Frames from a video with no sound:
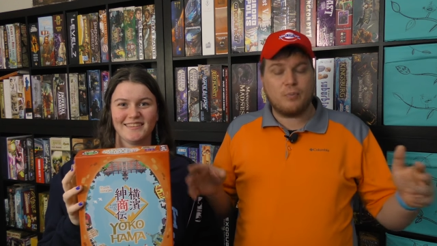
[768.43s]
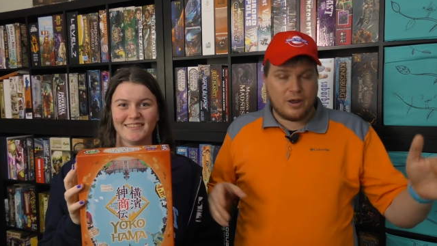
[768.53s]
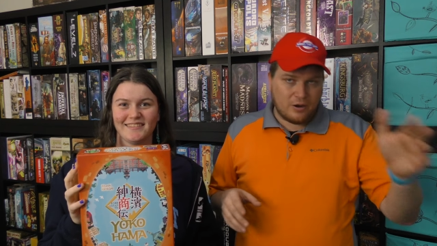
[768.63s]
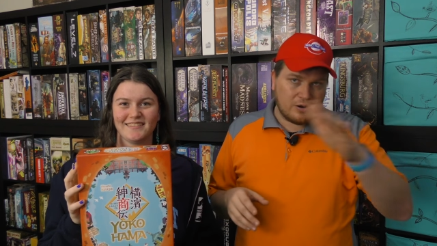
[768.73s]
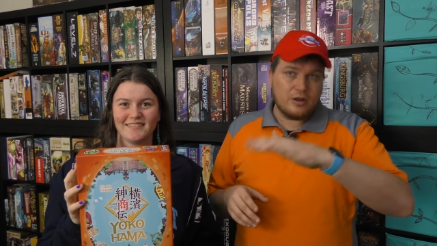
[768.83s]

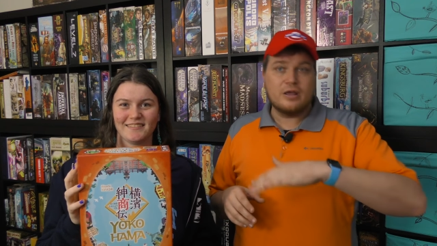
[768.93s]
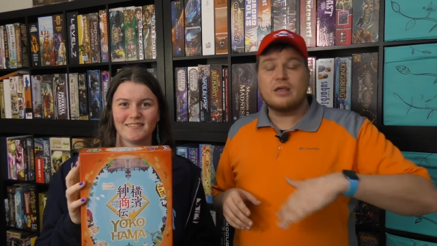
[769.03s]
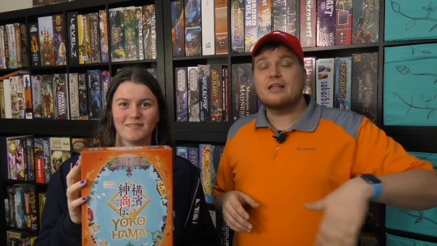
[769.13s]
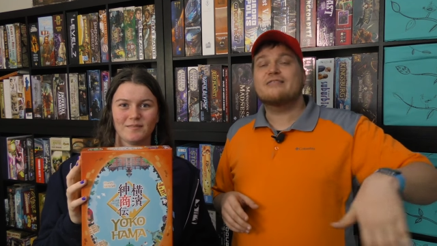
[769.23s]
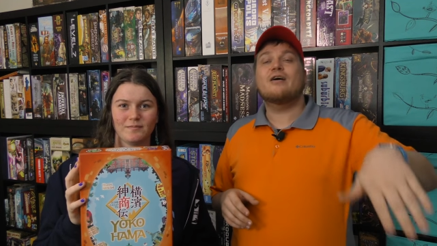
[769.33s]
Speaker 1: player,
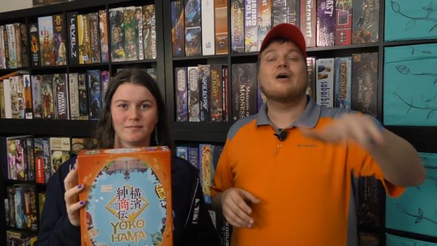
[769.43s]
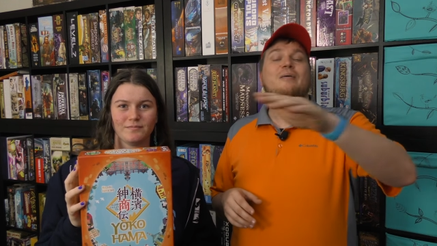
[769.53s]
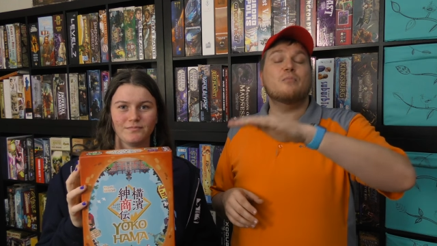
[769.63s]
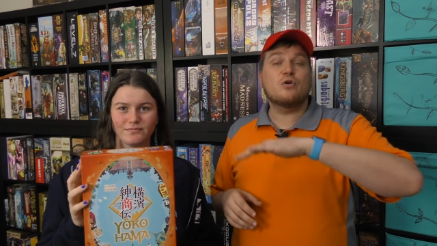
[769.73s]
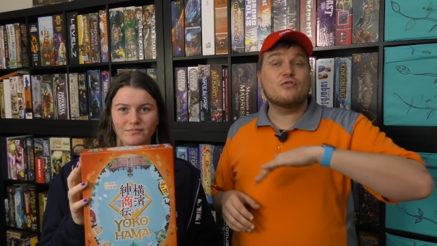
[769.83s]
it
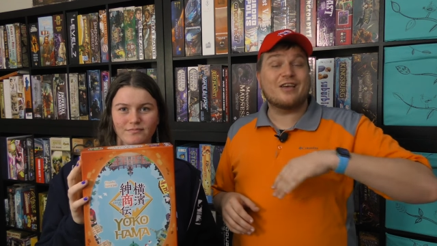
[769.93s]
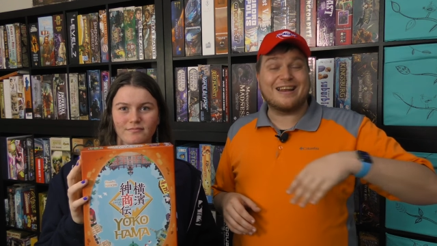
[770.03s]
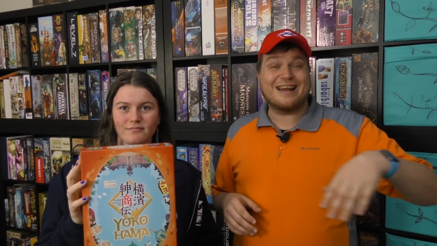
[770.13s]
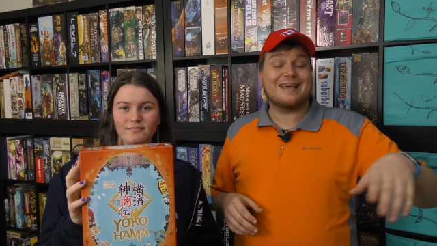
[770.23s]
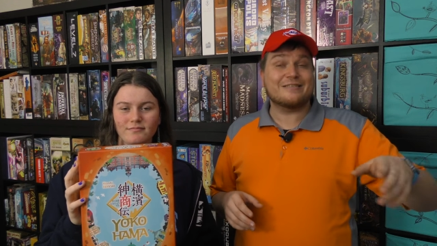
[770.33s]
still moves at
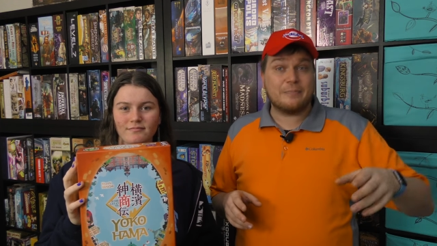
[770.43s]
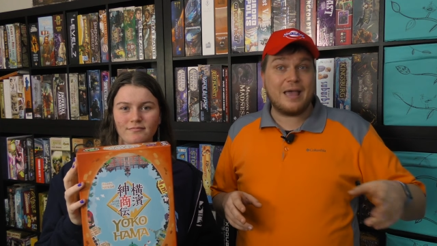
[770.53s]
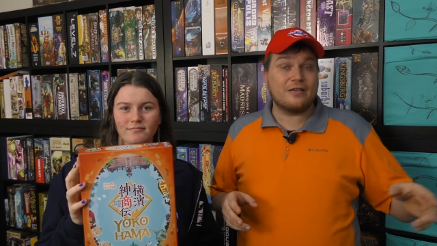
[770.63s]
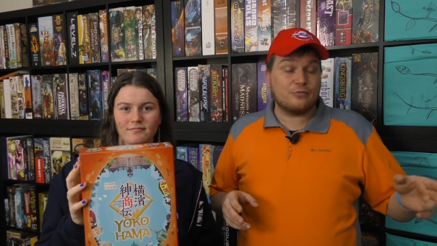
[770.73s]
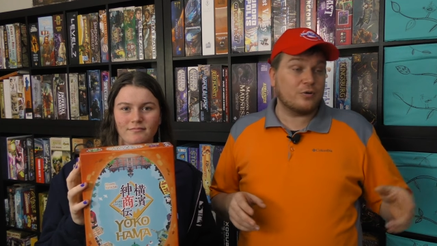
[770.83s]
a nice
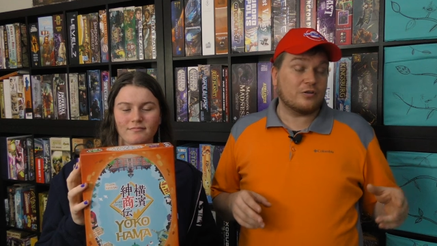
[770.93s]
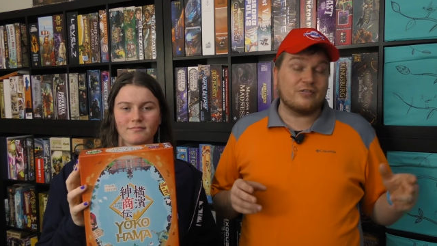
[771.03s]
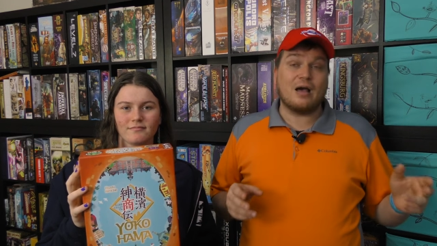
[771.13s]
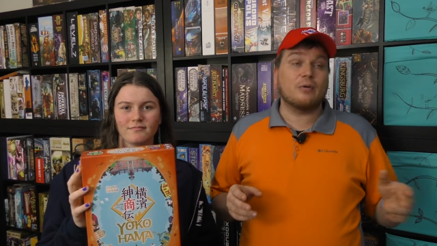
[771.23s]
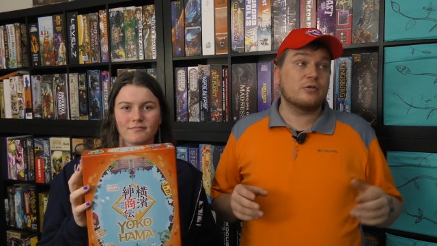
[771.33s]
pace where
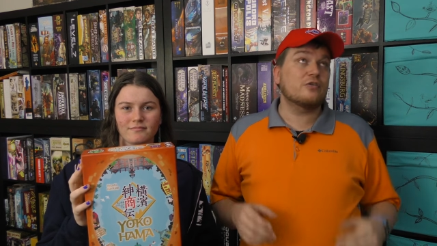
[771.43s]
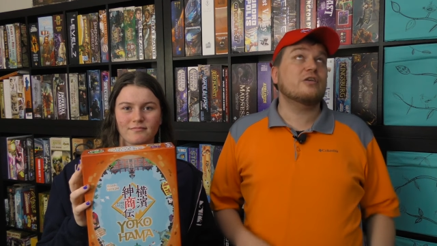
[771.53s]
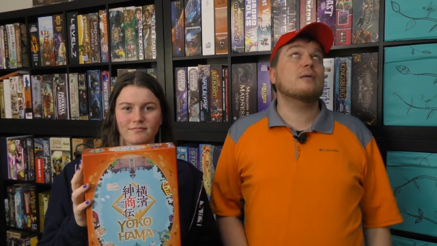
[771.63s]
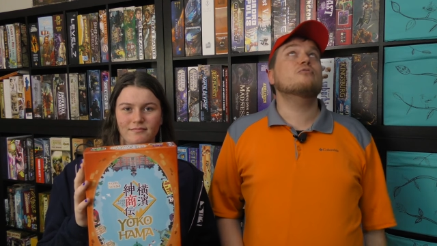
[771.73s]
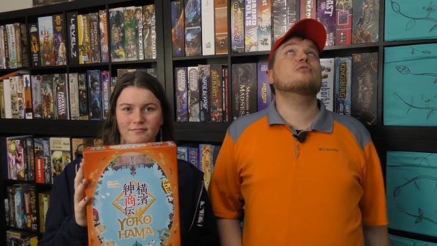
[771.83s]
it's not one of those
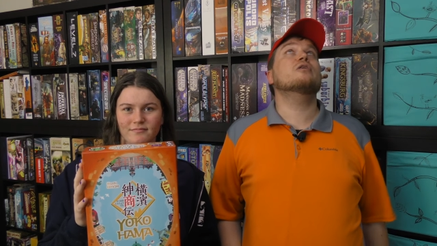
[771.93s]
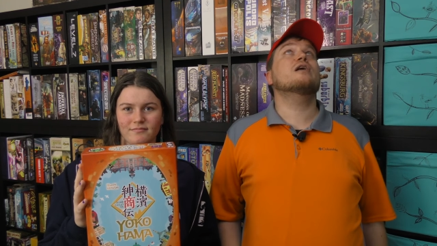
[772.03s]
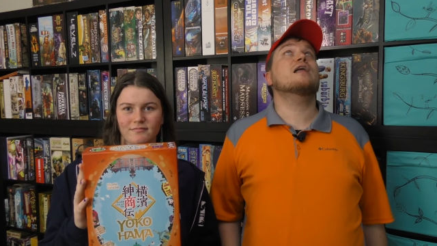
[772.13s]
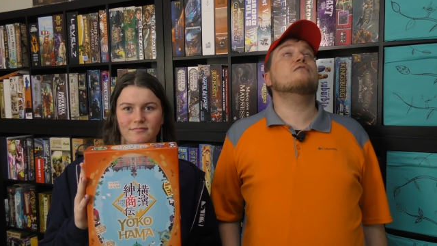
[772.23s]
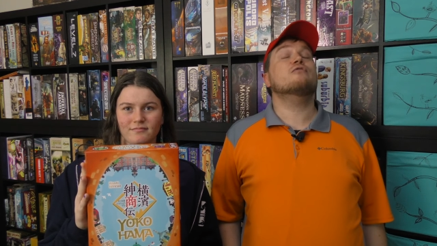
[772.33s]
games where you
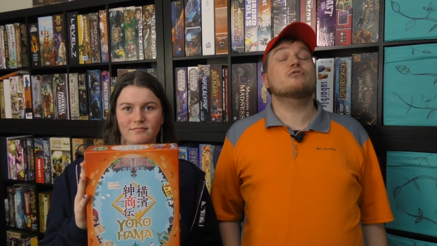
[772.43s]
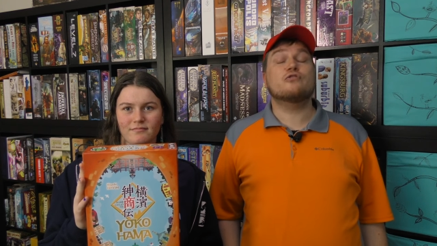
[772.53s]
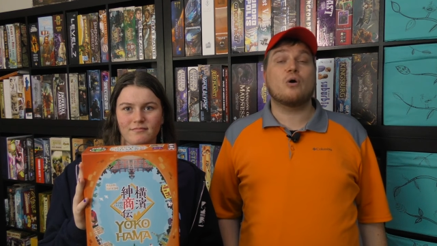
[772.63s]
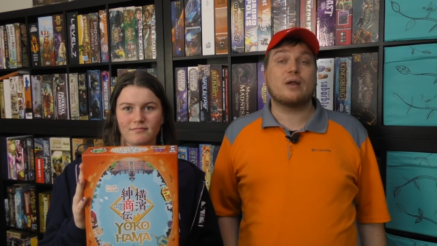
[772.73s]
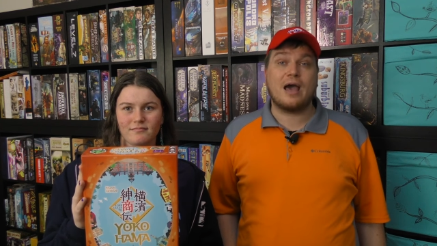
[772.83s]
kind of
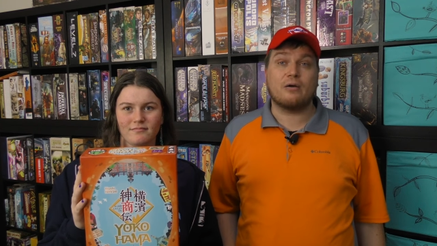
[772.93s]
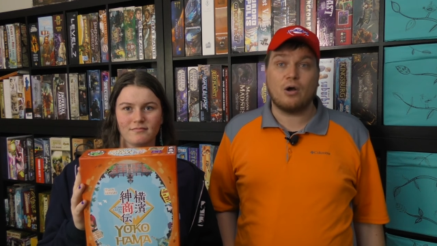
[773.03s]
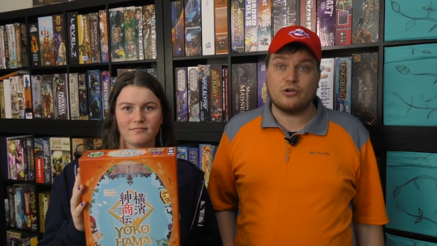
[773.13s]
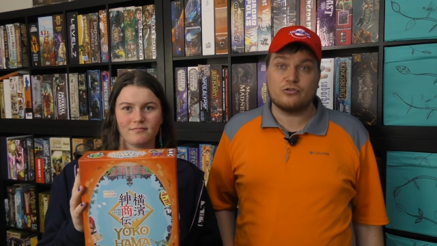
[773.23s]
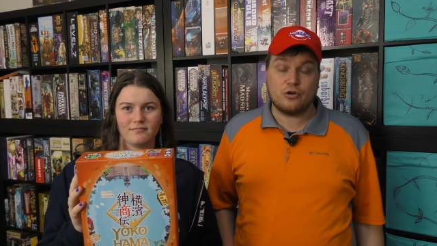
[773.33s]
zone out
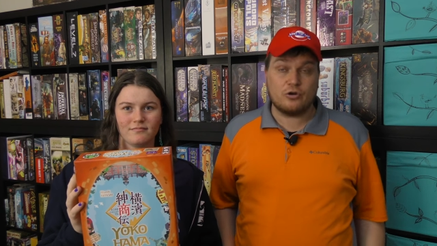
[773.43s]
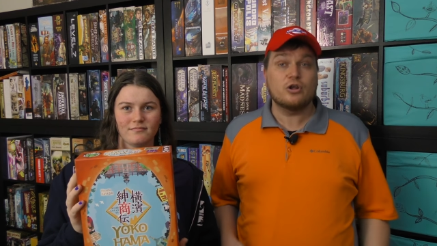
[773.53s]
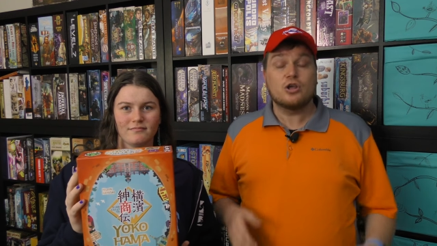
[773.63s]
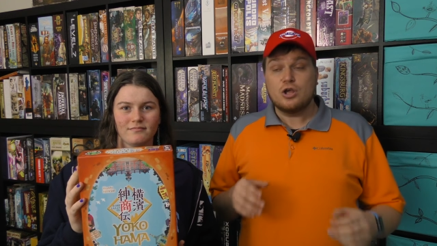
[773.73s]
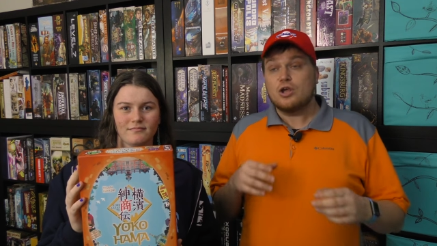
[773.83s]
on your turn.